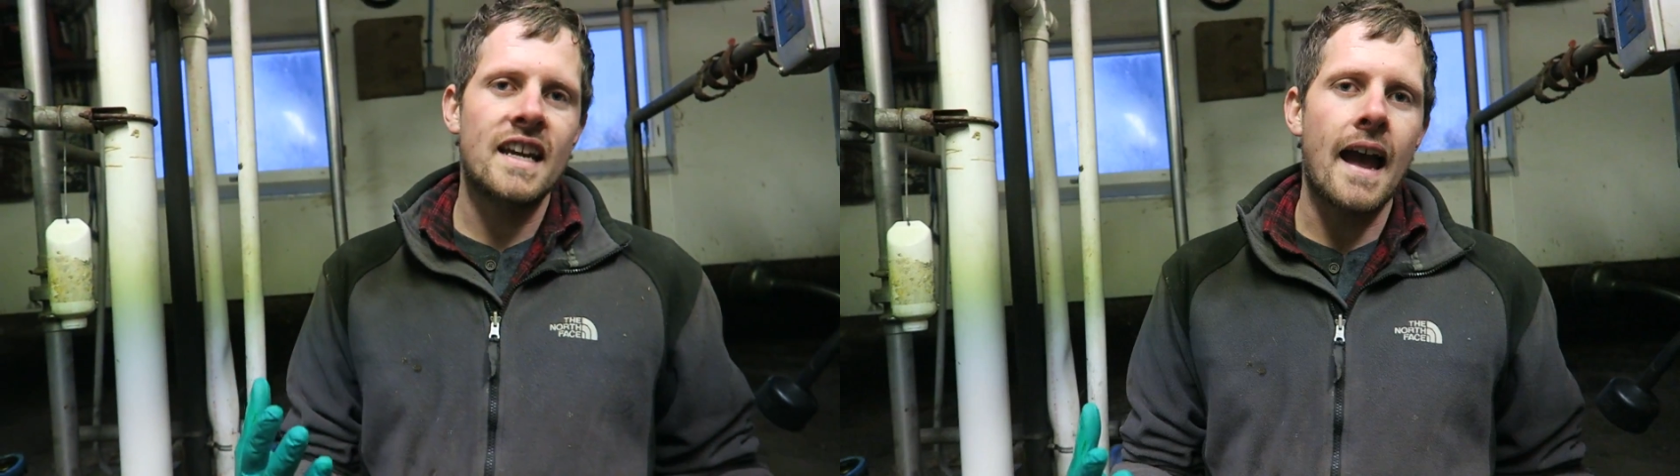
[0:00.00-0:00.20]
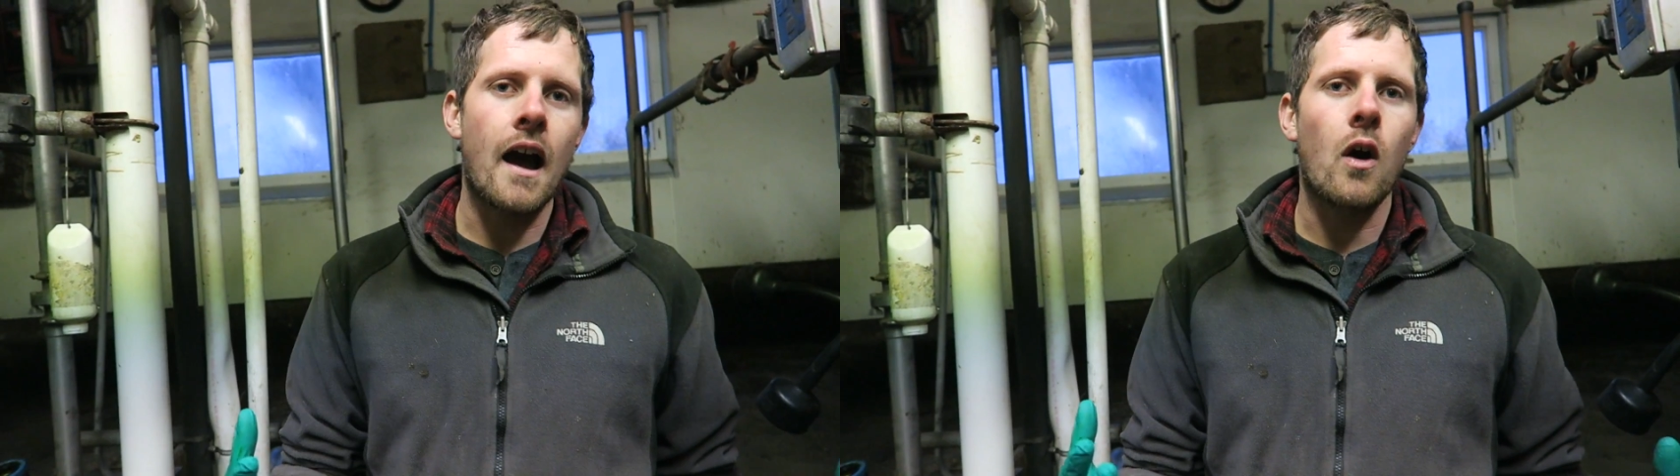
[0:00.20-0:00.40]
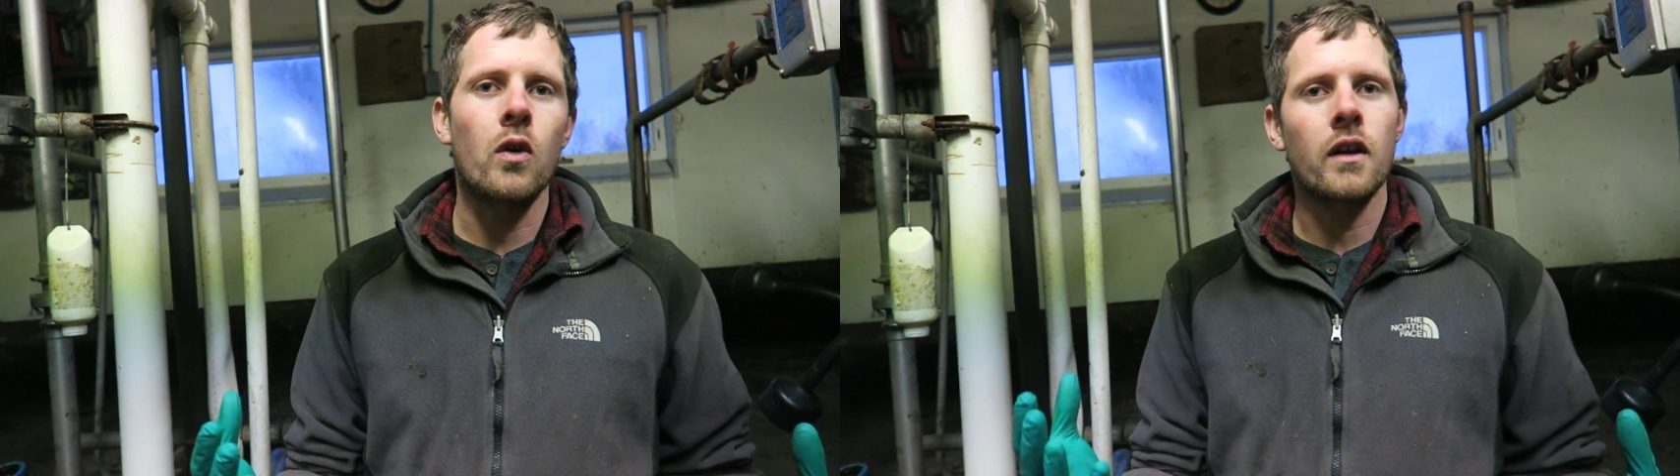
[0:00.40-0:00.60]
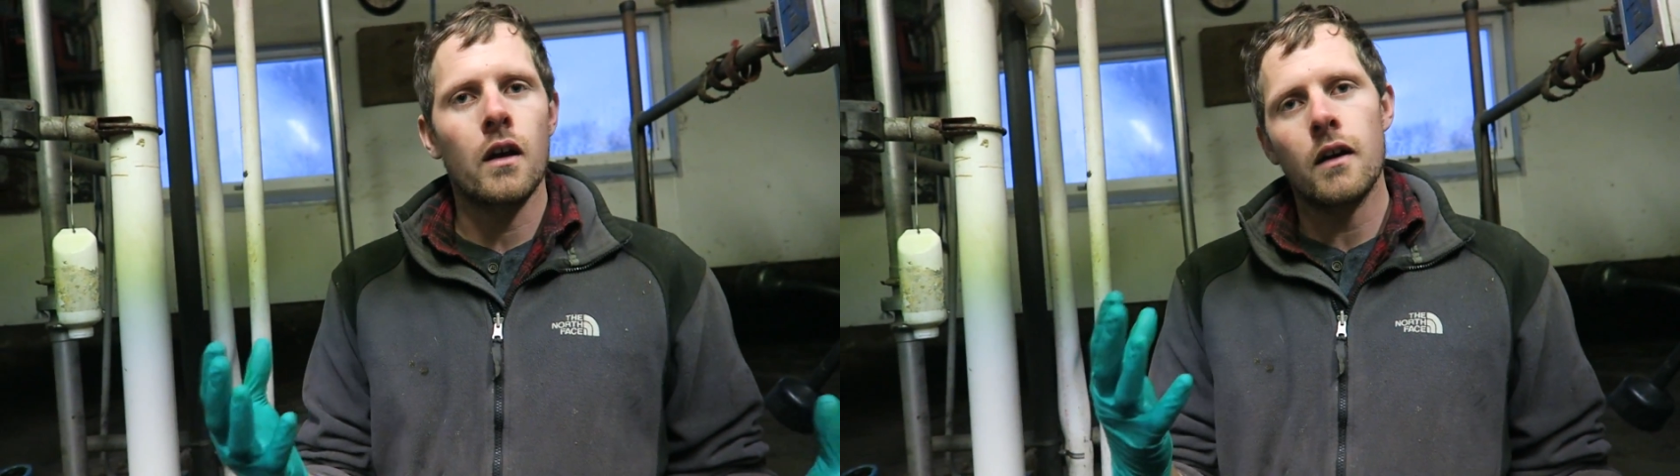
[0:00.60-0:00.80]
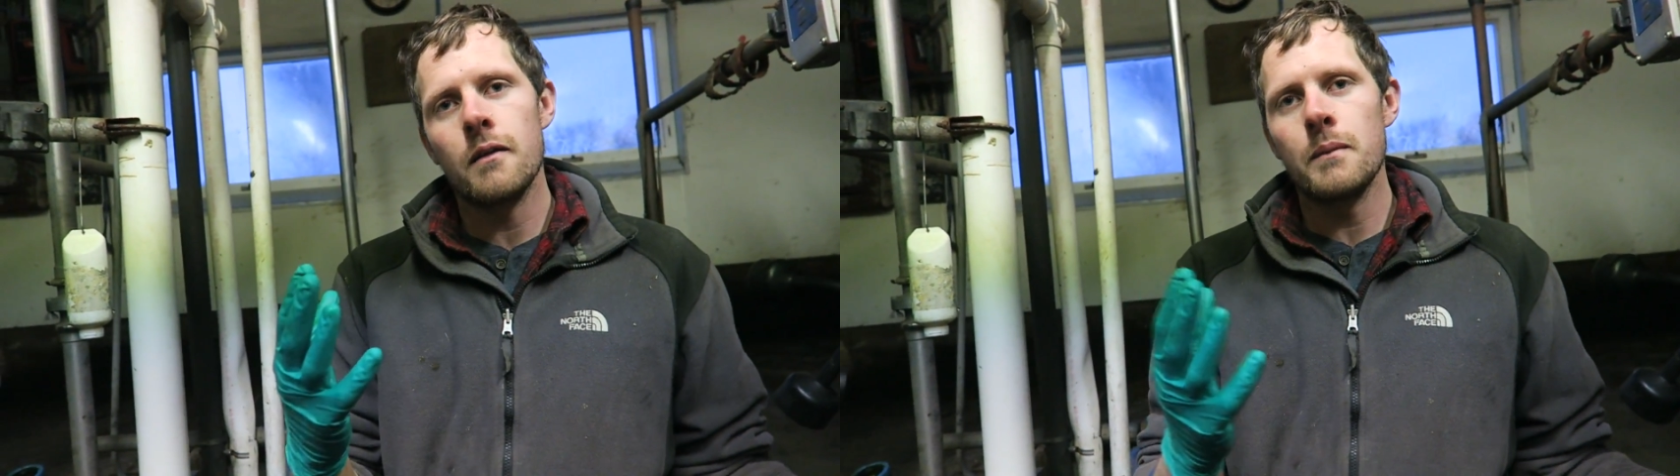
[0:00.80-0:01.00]
cow
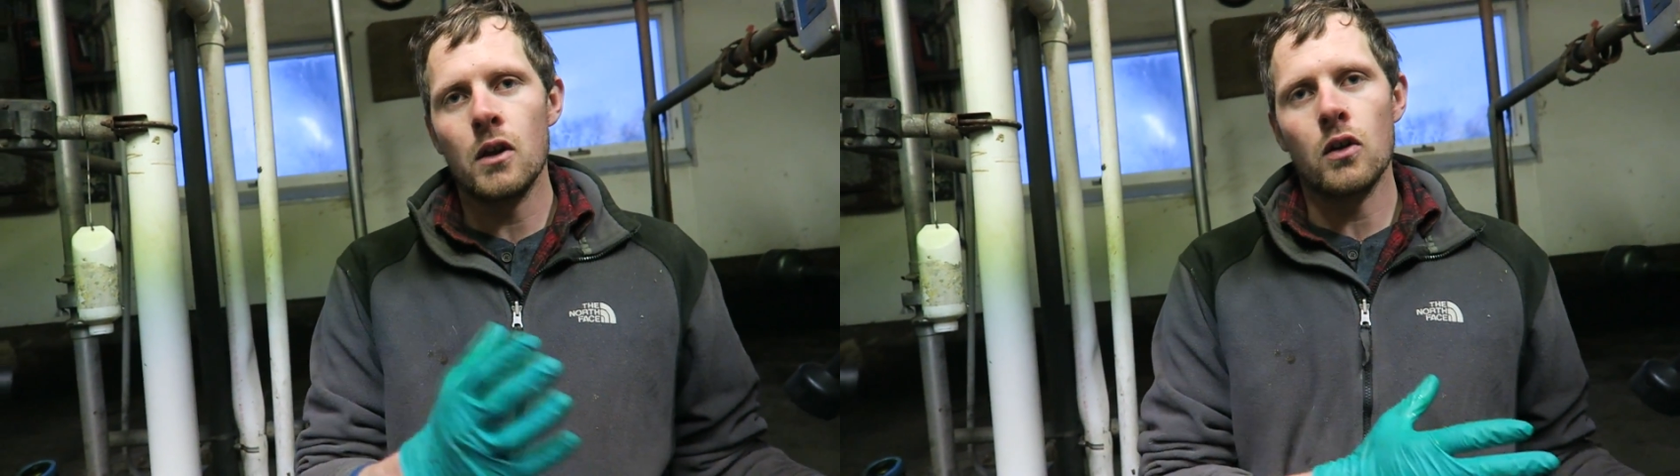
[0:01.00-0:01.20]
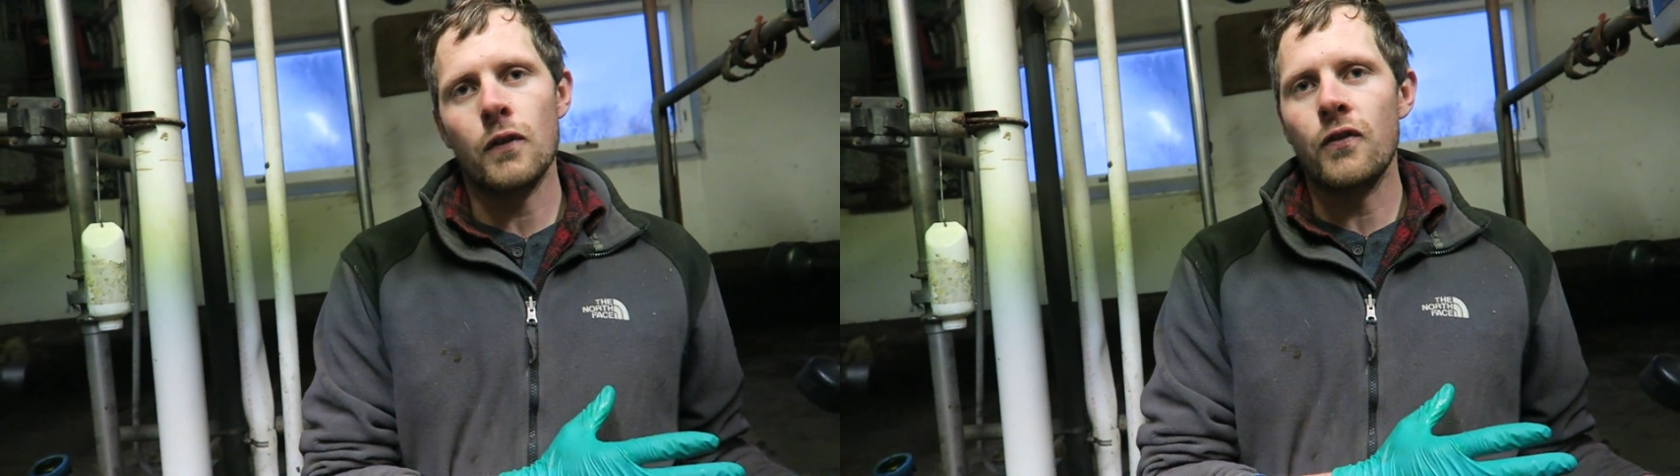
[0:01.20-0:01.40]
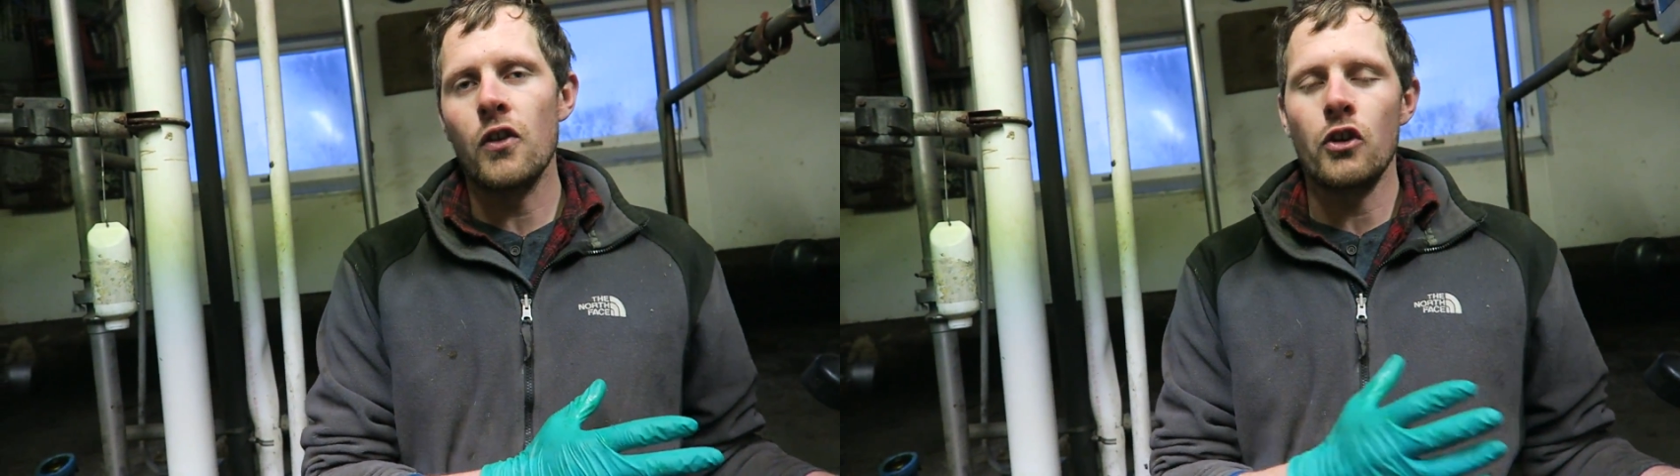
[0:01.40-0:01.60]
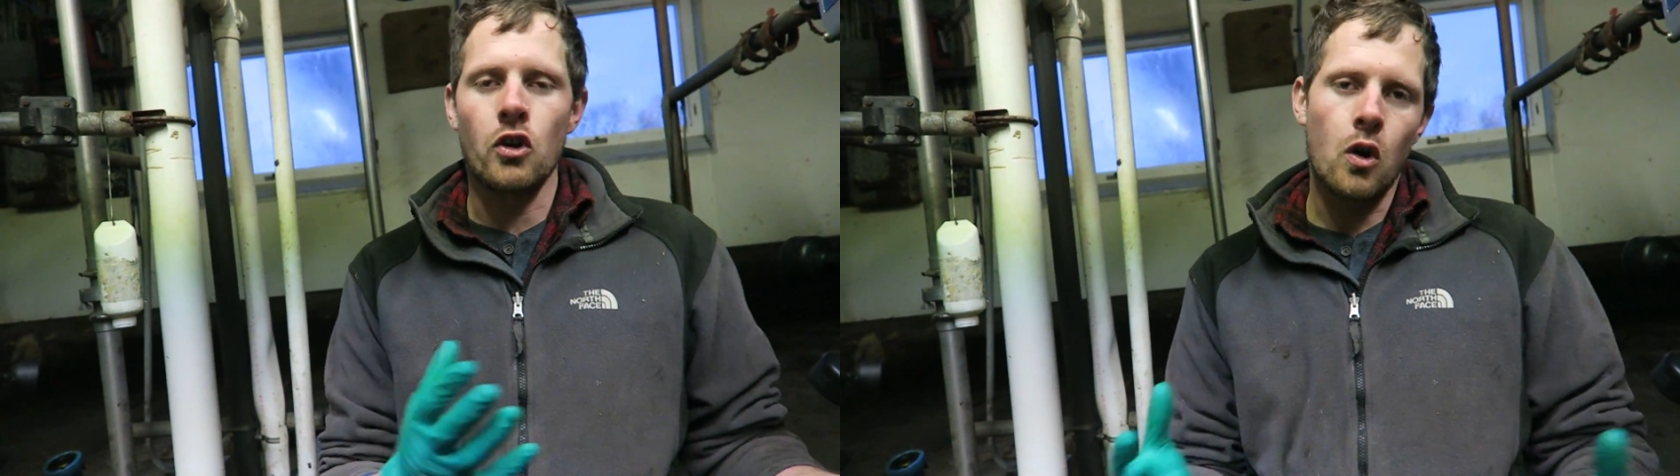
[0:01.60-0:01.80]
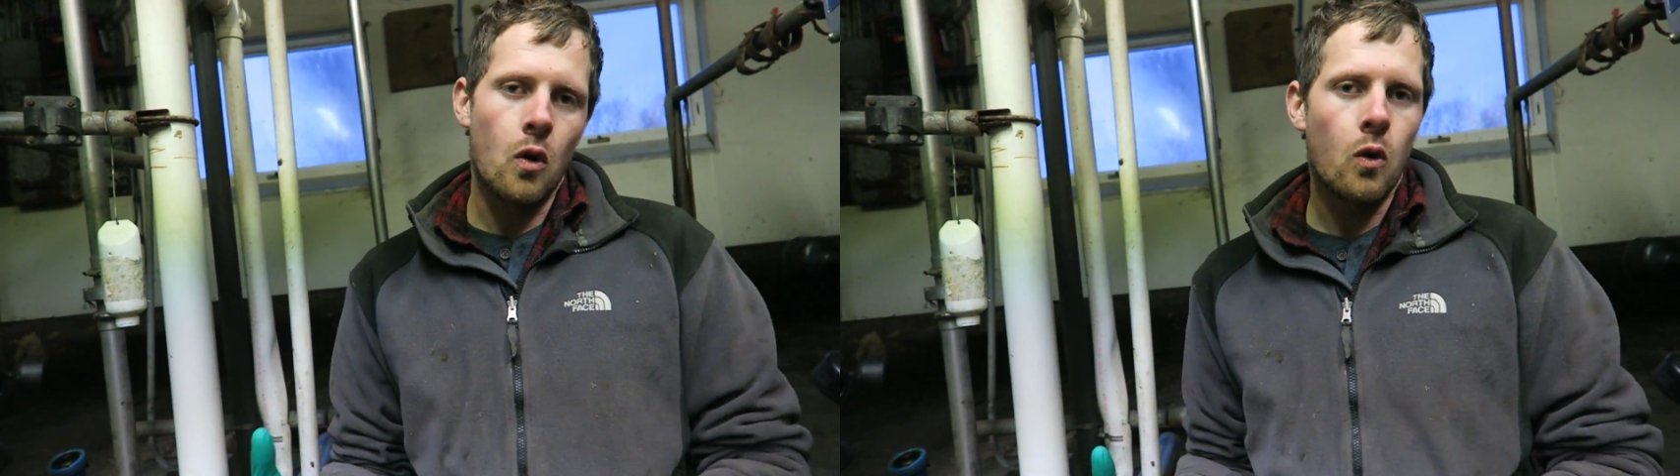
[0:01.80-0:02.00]
to milk for
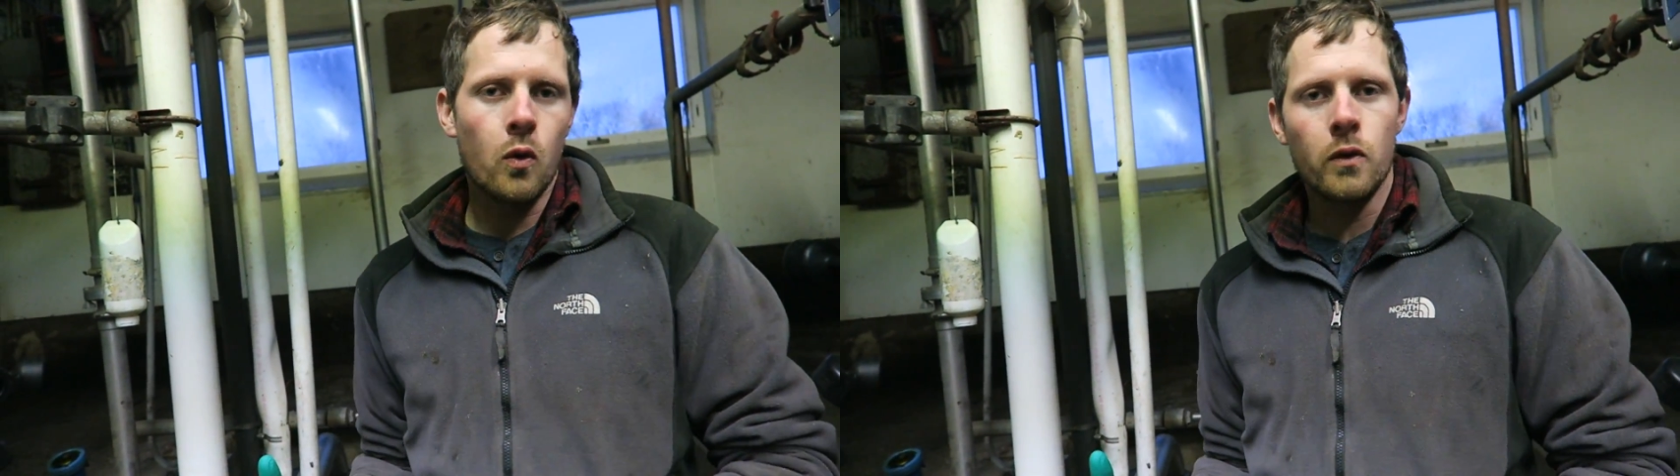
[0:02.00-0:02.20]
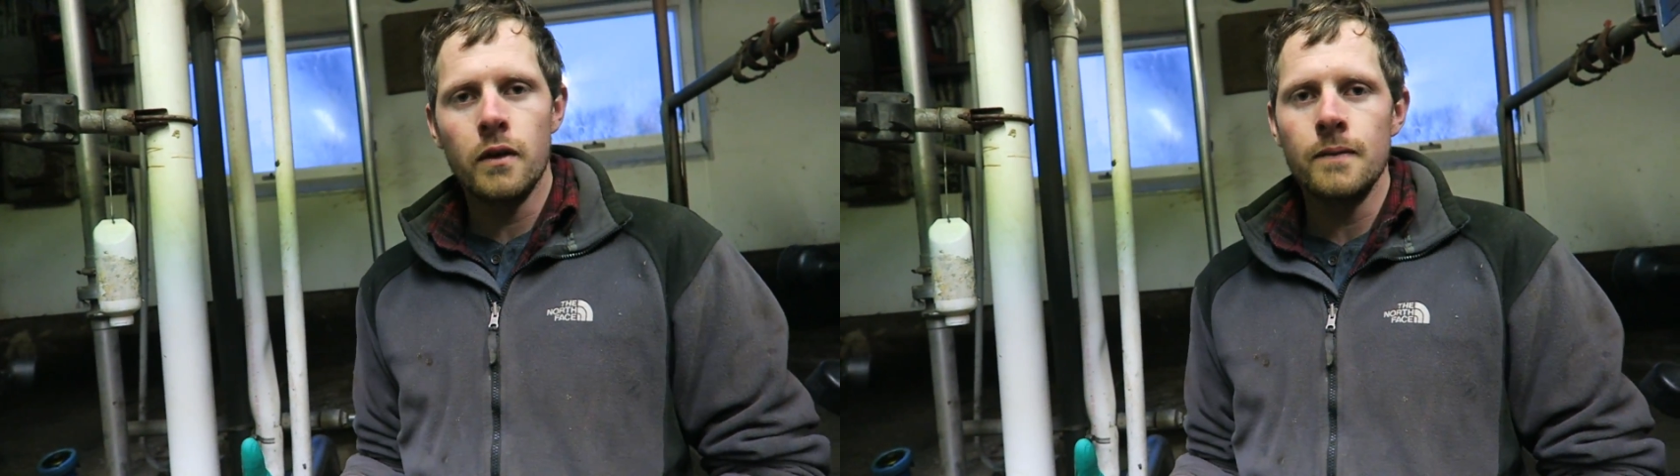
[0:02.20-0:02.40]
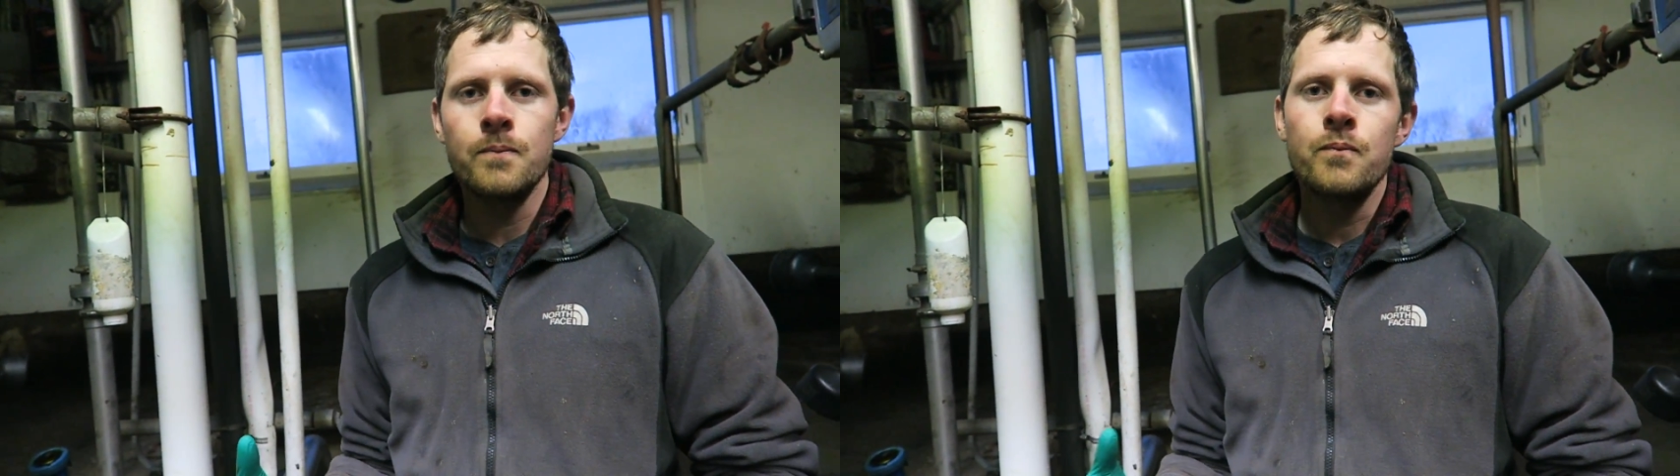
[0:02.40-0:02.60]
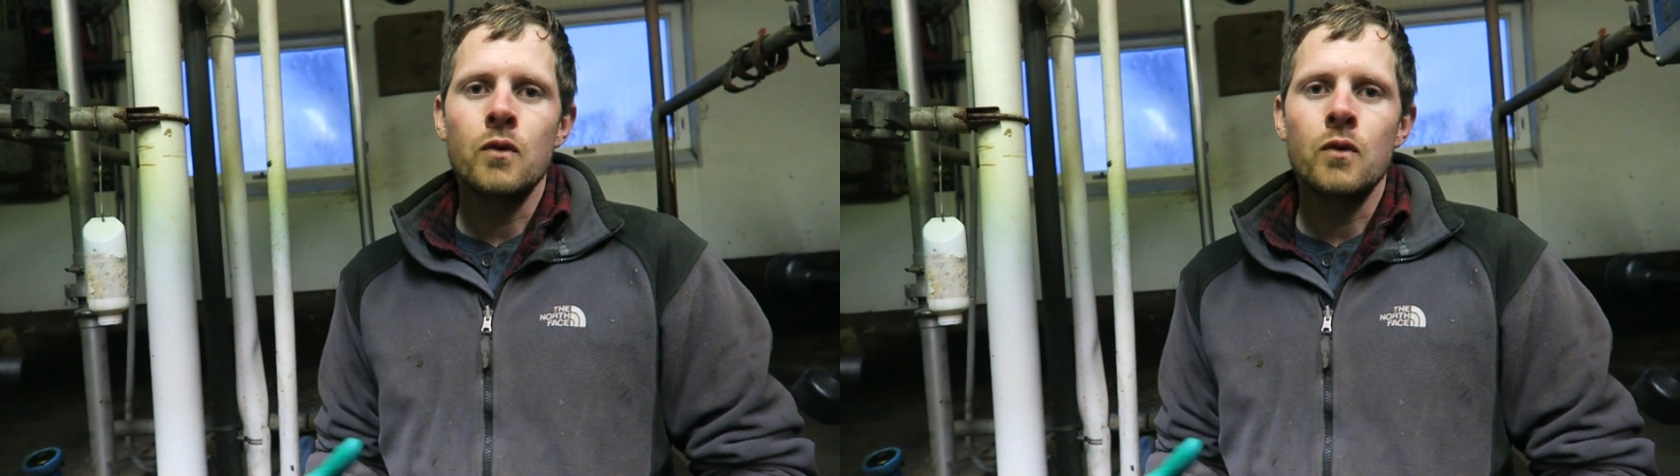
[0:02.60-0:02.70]
their own,